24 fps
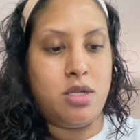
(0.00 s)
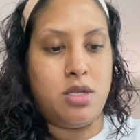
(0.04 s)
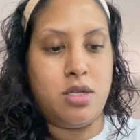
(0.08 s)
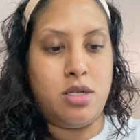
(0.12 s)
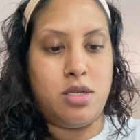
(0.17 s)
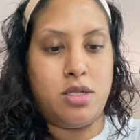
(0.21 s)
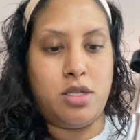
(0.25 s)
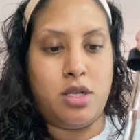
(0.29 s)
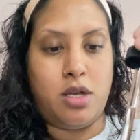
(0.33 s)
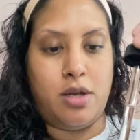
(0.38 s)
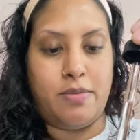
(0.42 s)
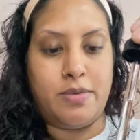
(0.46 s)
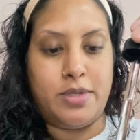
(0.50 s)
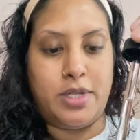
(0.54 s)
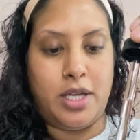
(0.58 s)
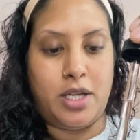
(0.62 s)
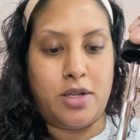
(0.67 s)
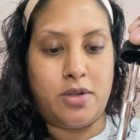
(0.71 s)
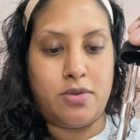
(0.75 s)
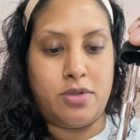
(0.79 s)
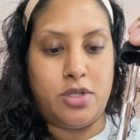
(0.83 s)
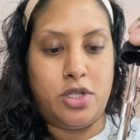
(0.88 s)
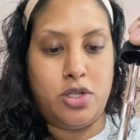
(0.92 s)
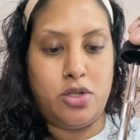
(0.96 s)
So I'm
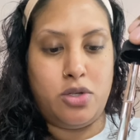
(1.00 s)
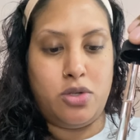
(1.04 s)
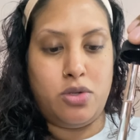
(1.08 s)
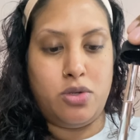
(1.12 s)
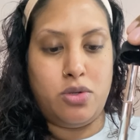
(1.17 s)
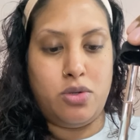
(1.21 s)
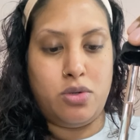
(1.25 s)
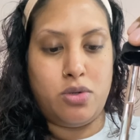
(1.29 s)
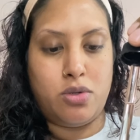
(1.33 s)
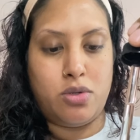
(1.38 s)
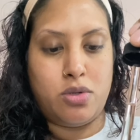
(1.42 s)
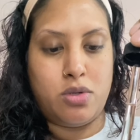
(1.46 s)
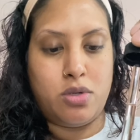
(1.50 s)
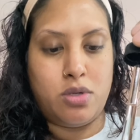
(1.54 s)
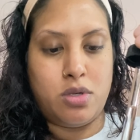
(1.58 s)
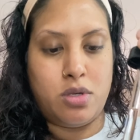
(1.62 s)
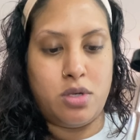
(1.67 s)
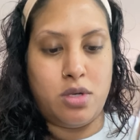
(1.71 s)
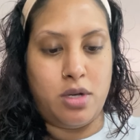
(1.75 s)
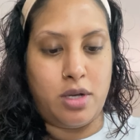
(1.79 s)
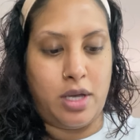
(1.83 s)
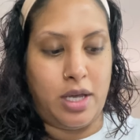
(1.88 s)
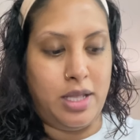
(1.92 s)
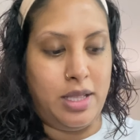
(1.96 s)
taking two.
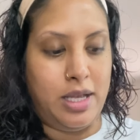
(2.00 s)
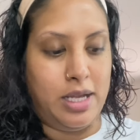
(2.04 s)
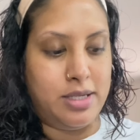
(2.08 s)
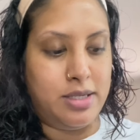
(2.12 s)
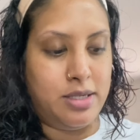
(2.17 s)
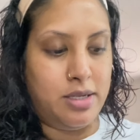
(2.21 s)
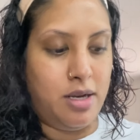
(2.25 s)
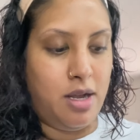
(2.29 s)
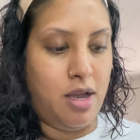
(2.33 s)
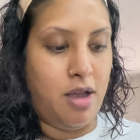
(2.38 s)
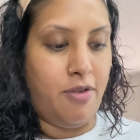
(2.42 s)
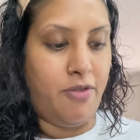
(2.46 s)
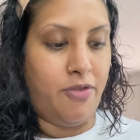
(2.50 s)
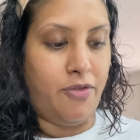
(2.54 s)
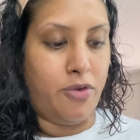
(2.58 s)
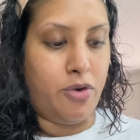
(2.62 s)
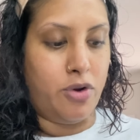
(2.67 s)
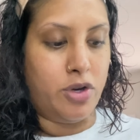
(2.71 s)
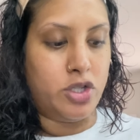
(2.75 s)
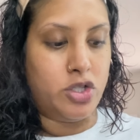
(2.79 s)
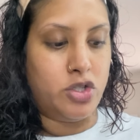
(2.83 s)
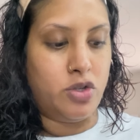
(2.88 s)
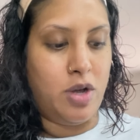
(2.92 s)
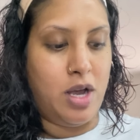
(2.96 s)
Okay, that's enough,
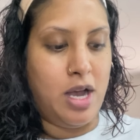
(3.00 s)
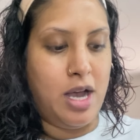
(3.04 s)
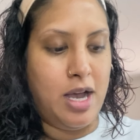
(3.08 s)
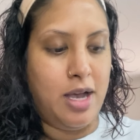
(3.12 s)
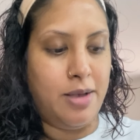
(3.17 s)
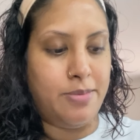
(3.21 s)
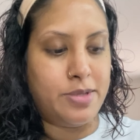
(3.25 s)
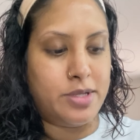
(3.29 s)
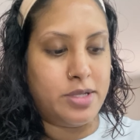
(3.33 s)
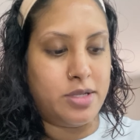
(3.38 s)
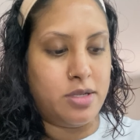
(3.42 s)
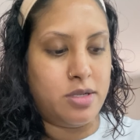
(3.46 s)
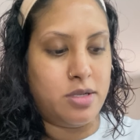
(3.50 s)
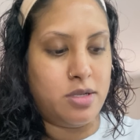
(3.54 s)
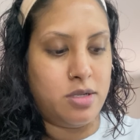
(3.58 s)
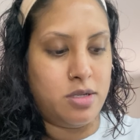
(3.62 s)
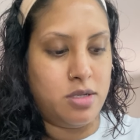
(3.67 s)
four drops.